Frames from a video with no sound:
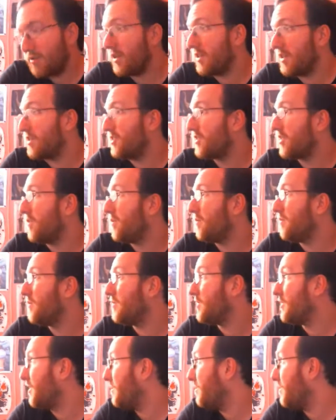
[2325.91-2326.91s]
Like
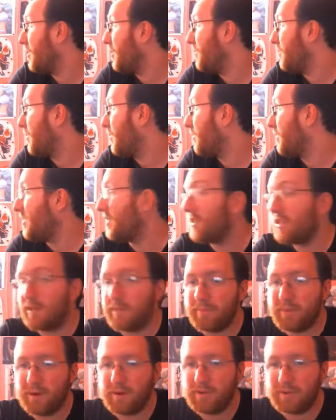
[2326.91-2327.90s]
some opponents
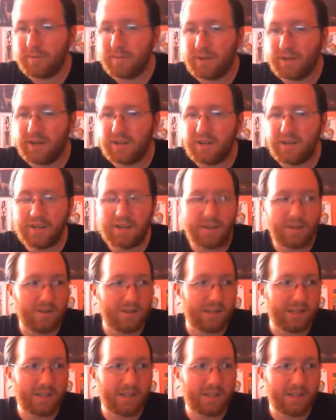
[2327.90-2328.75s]
in Pokemon,